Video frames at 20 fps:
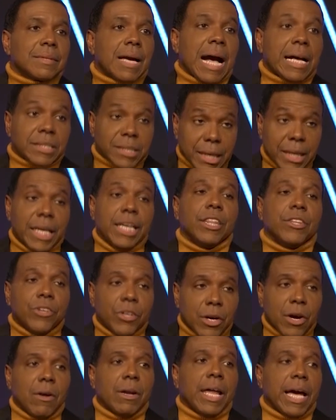I said either
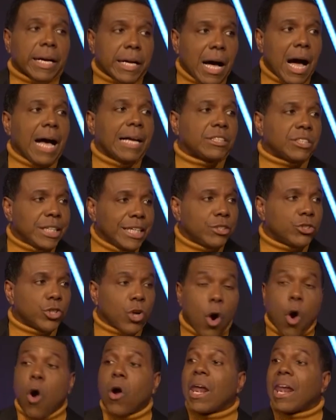you're going to let God teach
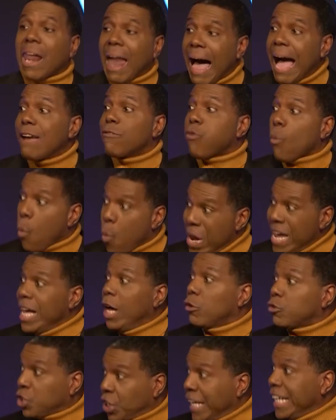you or life
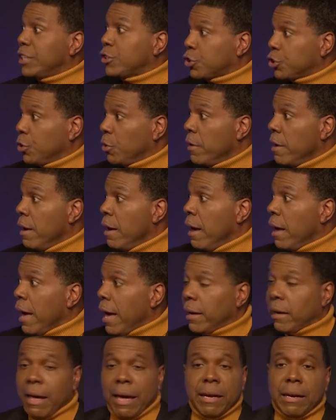will teach you.
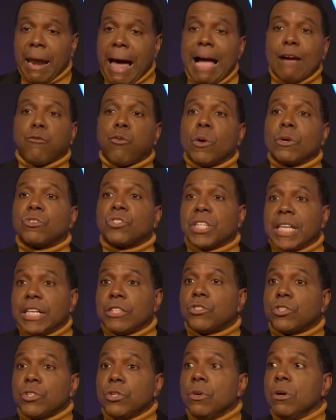And life will
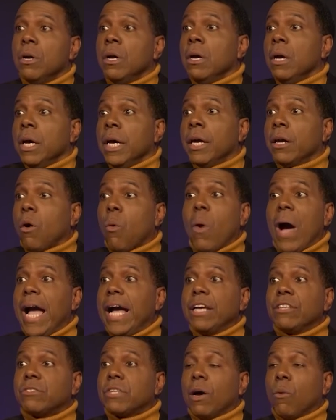teach you in a
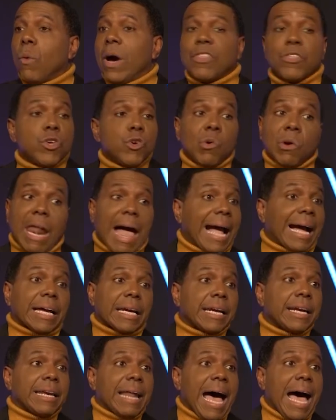ways that whether you like
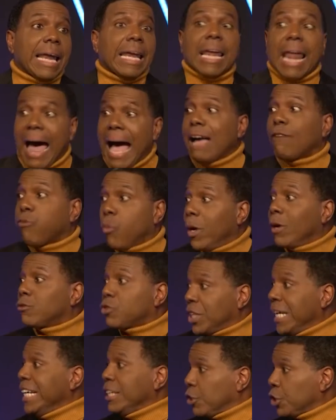it or not, life will
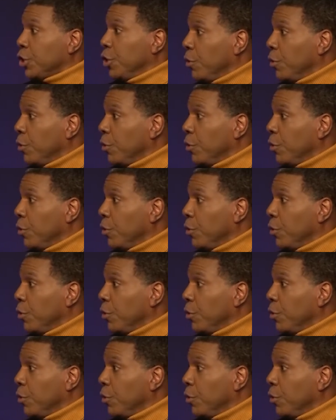teach